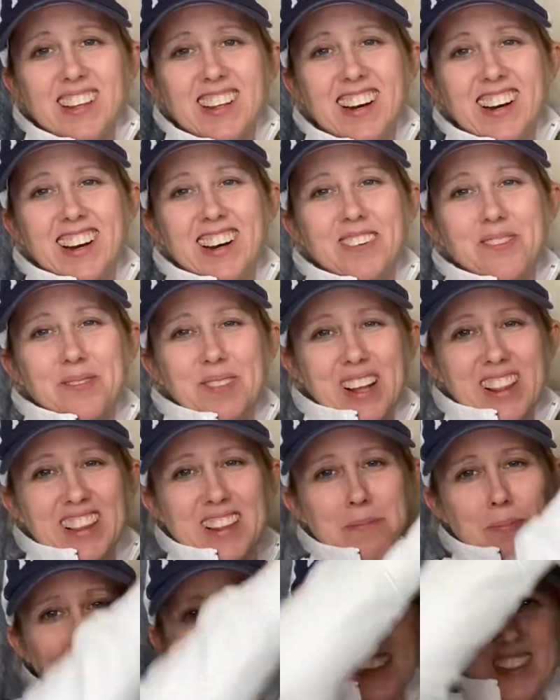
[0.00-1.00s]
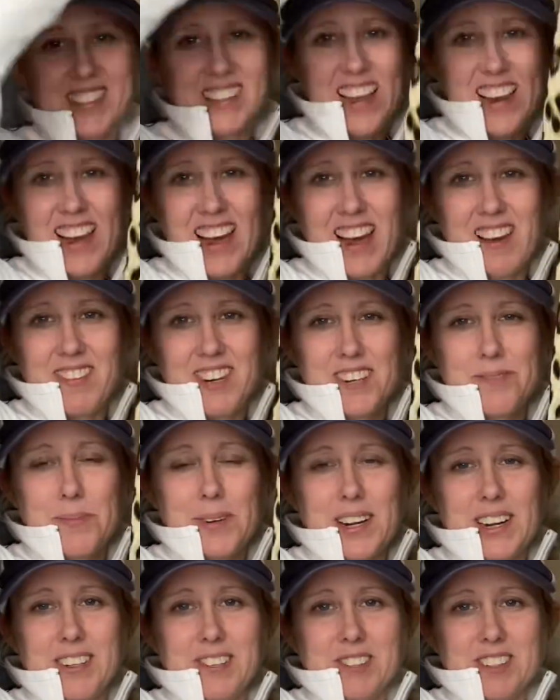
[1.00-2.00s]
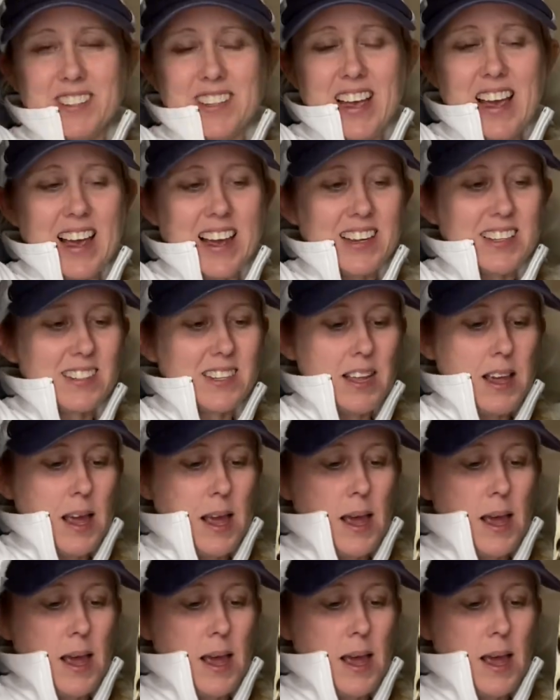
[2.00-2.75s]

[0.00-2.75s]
Um, the pieces I have are brand new tags,